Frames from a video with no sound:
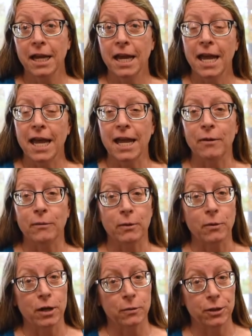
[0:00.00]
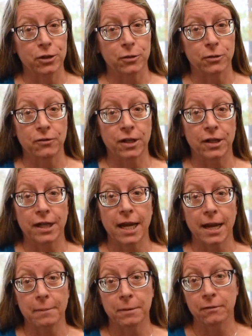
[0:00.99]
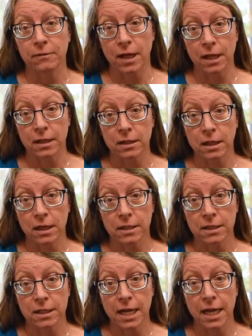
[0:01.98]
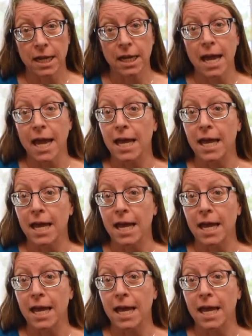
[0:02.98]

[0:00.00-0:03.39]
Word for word: and we want to wish you a very happy Valentine's Day